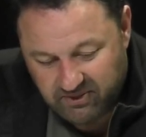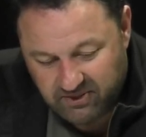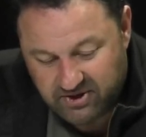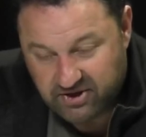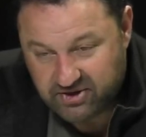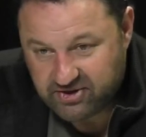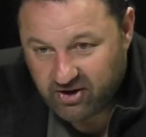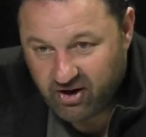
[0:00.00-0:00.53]

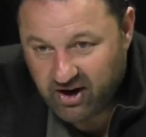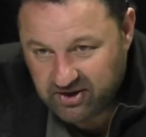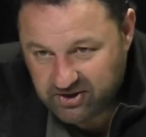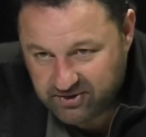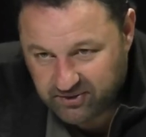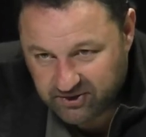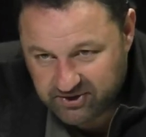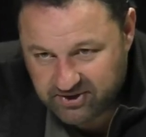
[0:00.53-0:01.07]

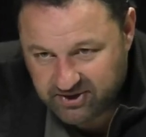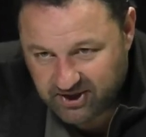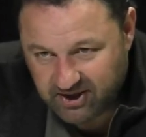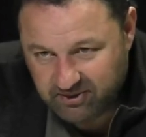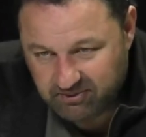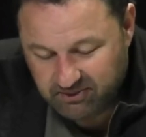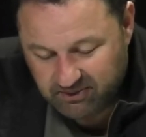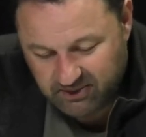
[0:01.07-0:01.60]
designers for the
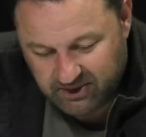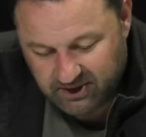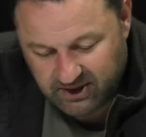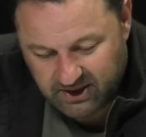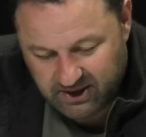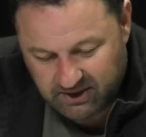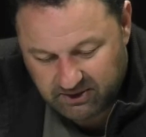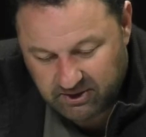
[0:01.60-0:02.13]
scheme.
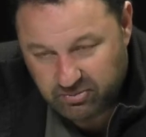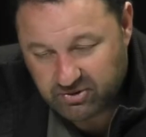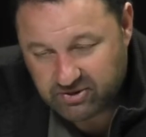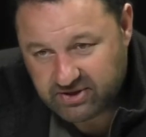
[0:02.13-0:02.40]
They put